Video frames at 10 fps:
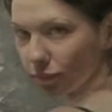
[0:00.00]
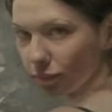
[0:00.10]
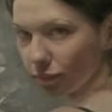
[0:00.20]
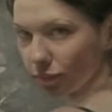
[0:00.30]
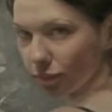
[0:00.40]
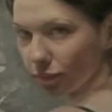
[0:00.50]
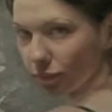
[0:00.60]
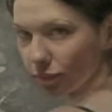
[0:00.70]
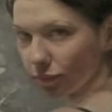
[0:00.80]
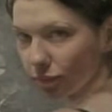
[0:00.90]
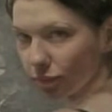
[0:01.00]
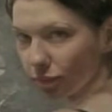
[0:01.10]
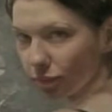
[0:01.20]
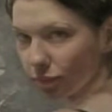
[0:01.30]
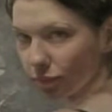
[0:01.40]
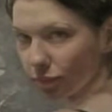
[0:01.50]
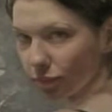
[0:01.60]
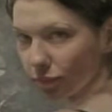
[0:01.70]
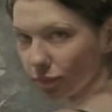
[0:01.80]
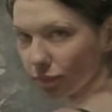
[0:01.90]

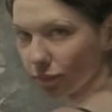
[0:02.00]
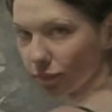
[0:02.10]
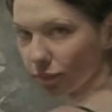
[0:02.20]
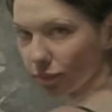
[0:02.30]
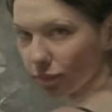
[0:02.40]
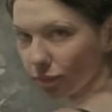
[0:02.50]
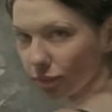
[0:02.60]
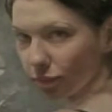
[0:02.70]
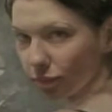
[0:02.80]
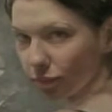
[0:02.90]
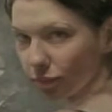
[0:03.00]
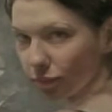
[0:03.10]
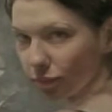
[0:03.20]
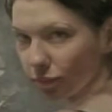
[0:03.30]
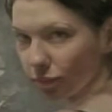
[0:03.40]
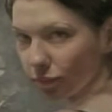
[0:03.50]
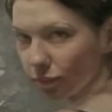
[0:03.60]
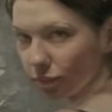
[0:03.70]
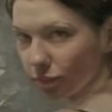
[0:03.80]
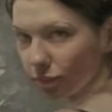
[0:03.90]

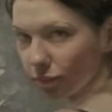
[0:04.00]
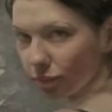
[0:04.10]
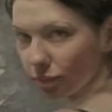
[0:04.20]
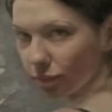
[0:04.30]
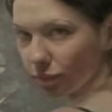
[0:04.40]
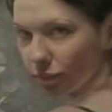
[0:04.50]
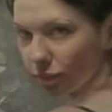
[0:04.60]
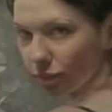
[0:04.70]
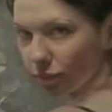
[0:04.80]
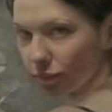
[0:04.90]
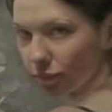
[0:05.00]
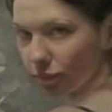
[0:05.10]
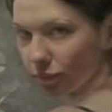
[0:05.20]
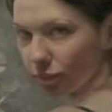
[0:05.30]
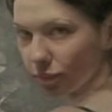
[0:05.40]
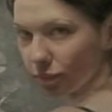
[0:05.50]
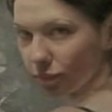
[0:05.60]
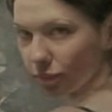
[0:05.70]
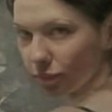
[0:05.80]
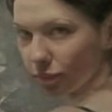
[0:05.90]

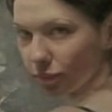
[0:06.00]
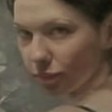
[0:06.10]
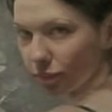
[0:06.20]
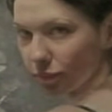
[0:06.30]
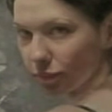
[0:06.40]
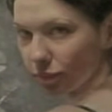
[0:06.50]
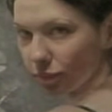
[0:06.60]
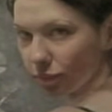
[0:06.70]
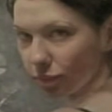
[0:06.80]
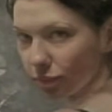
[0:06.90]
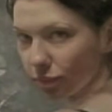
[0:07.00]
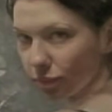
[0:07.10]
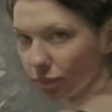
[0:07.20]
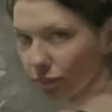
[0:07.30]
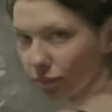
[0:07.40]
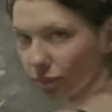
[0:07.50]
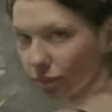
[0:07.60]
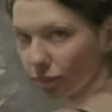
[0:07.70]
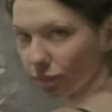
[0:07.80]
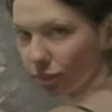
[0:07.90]
(not speaking)